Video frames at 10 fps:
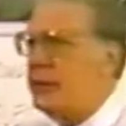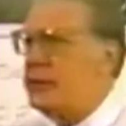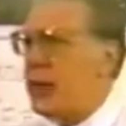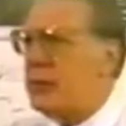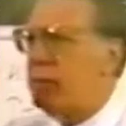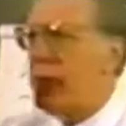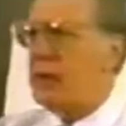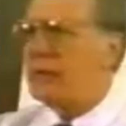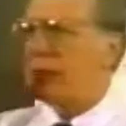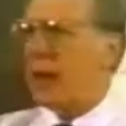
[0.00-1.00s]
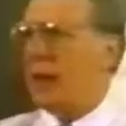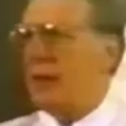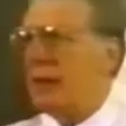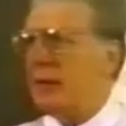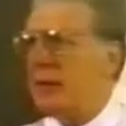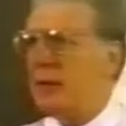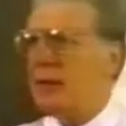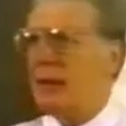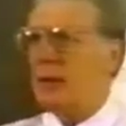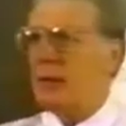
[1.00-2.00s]
generates data,
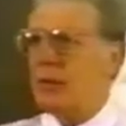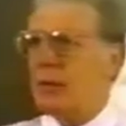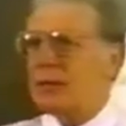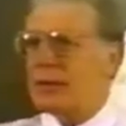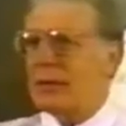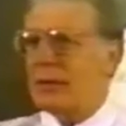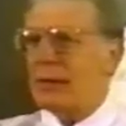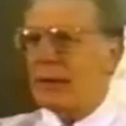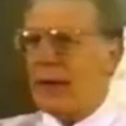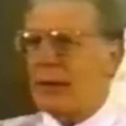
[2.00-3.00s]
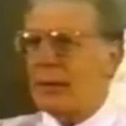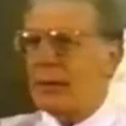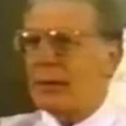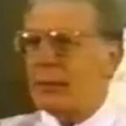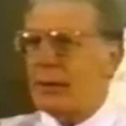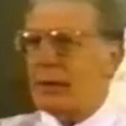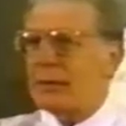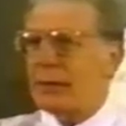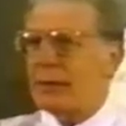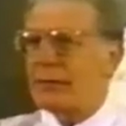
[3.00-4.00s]
what's the name of the
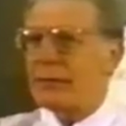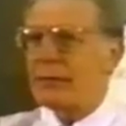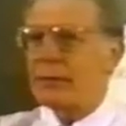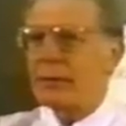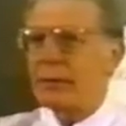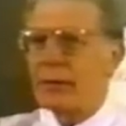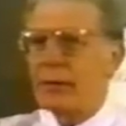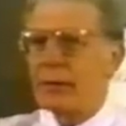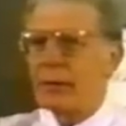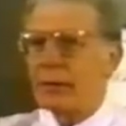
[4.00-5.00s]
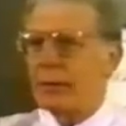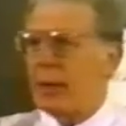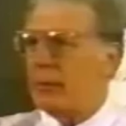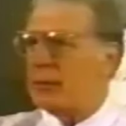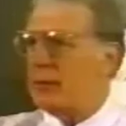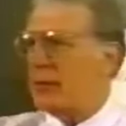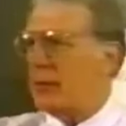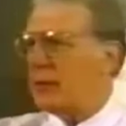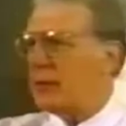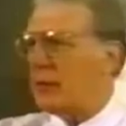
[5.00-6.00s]
process by which he does